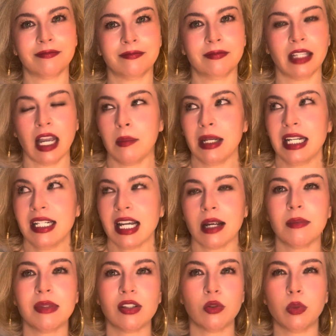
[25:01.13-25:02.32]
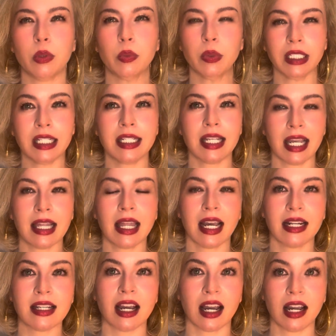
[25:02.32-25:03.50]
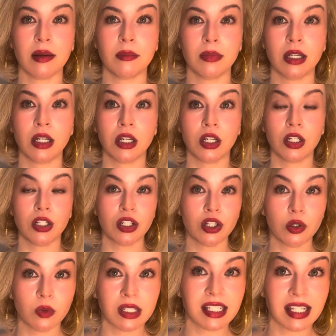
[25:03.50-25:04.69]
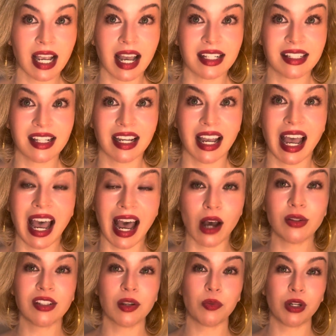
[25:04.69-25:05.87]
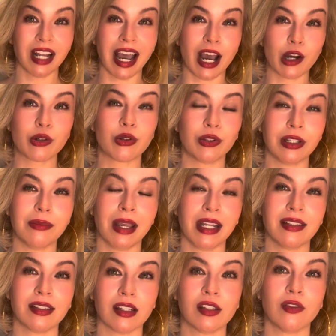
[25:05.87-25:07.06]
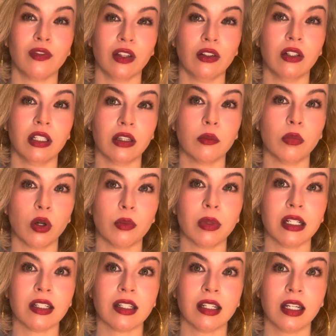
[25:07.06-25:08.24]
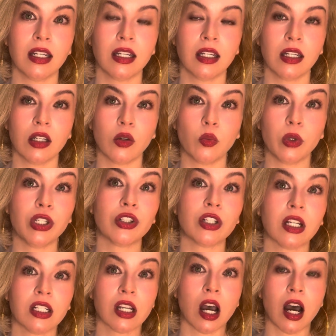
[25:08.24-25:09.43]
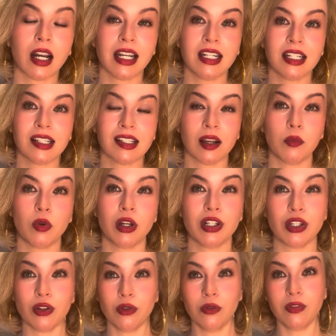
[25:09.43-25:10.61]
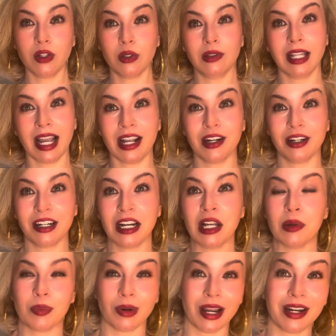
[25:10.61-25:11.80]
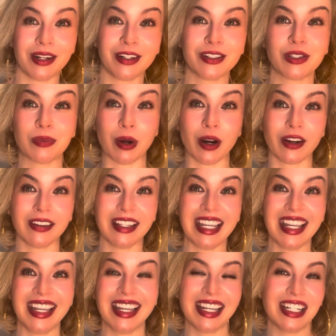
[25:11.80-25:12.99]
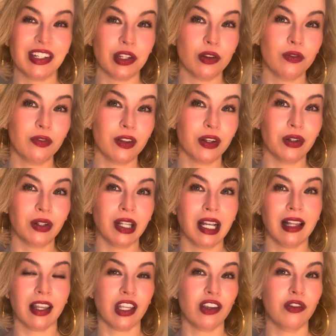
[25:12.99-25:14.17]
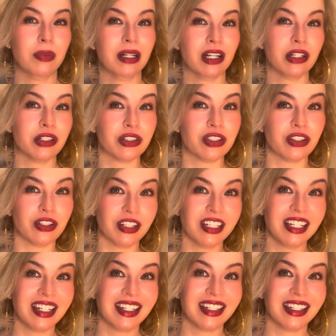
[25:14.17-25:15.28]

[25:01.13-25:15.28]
How many times do we really take that time to assess how someone actually makes us feel in the moment? When you're done talking to someone, do you feel lighter, brighter, sparkly? Do you feel like you've been understood?